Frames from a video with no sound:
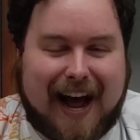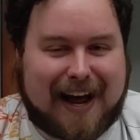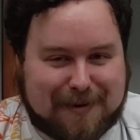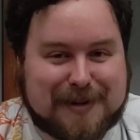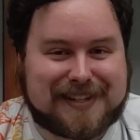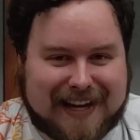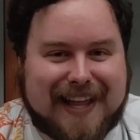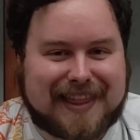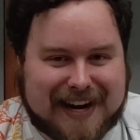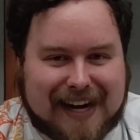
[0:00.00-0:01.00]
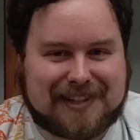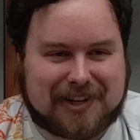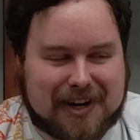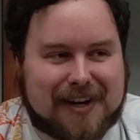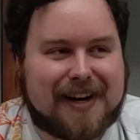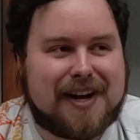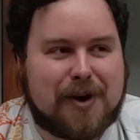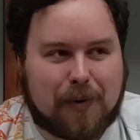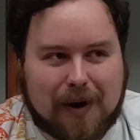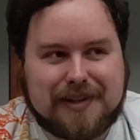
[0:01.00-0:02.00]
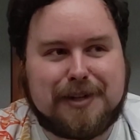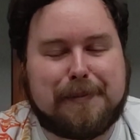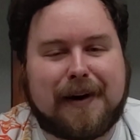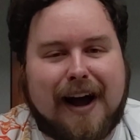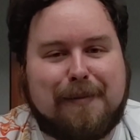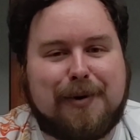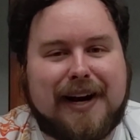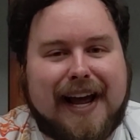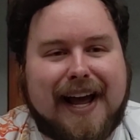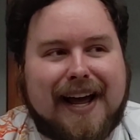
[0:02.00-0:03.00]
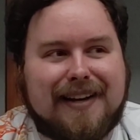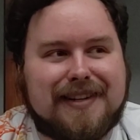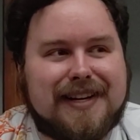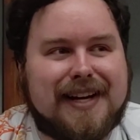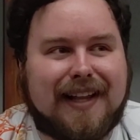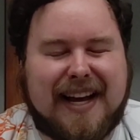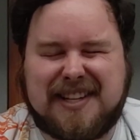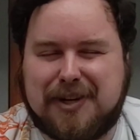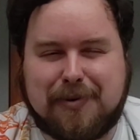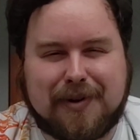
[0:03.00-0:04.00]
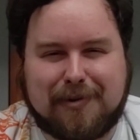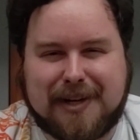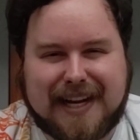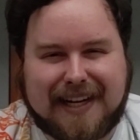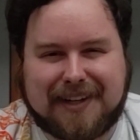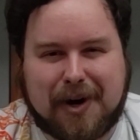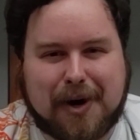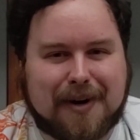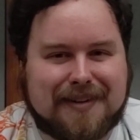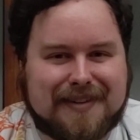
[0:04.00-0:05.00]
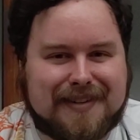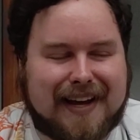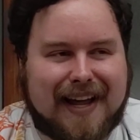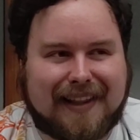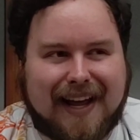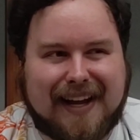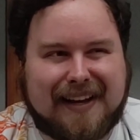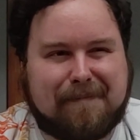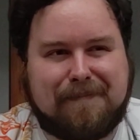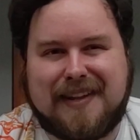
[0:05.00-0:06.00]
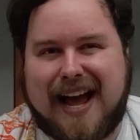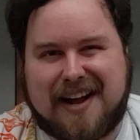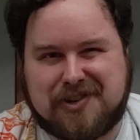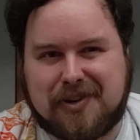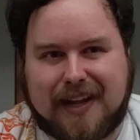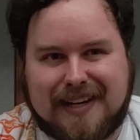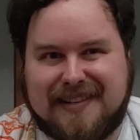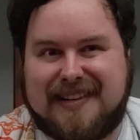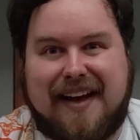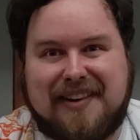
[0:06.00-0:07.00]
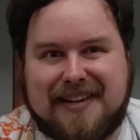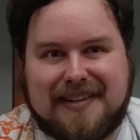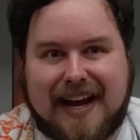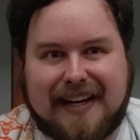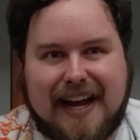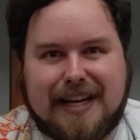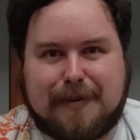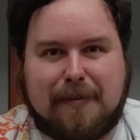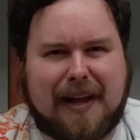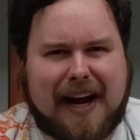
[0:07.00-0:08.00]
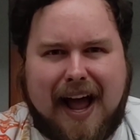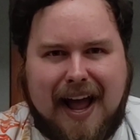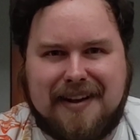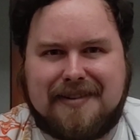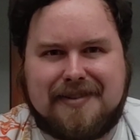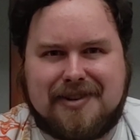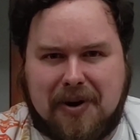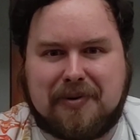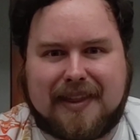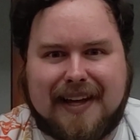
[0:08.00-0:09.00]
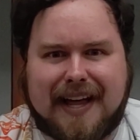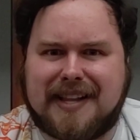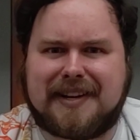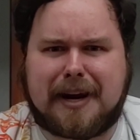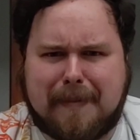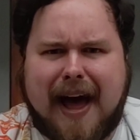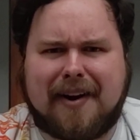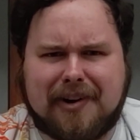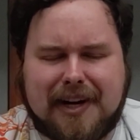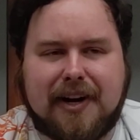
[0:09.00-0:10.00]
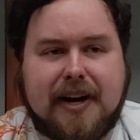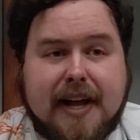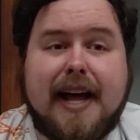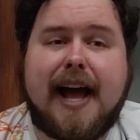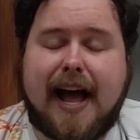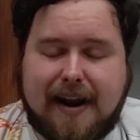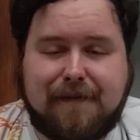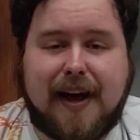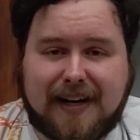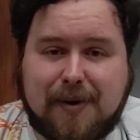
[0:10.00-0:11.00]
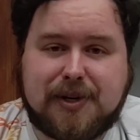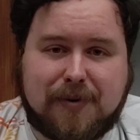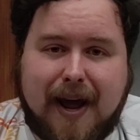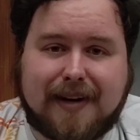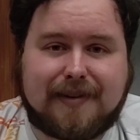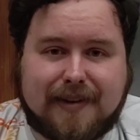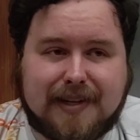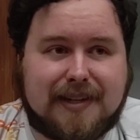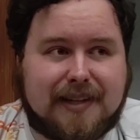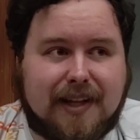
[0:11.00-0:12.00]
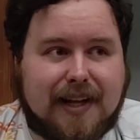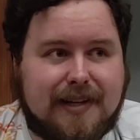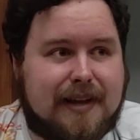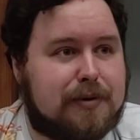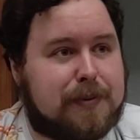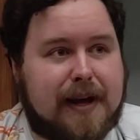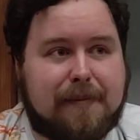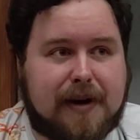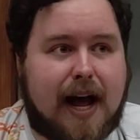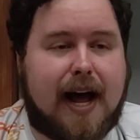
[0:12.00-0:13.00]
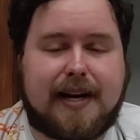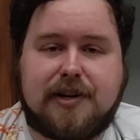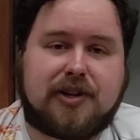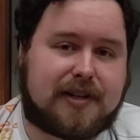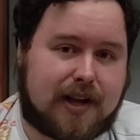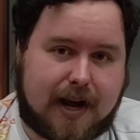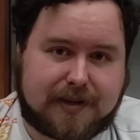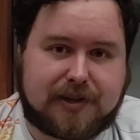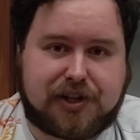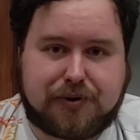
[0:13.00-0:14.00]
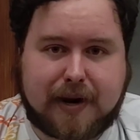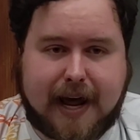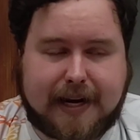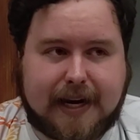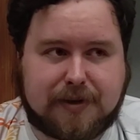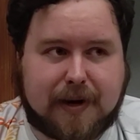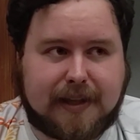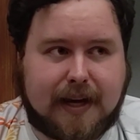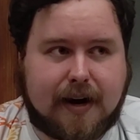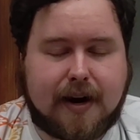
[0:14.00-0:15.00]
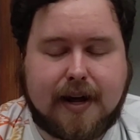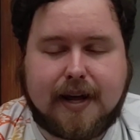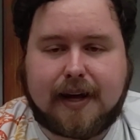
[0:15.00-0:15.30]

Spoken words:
I was dead the next turn. 1 super combo in hand, like 2 or 3 dead cards, and like, yeah, sure, like 7 10Ks, but I'm like, I don't think that's going to matter here. And in fact, I was correct. This is the list that was playing Banan. He just lost to Natty Ice right there.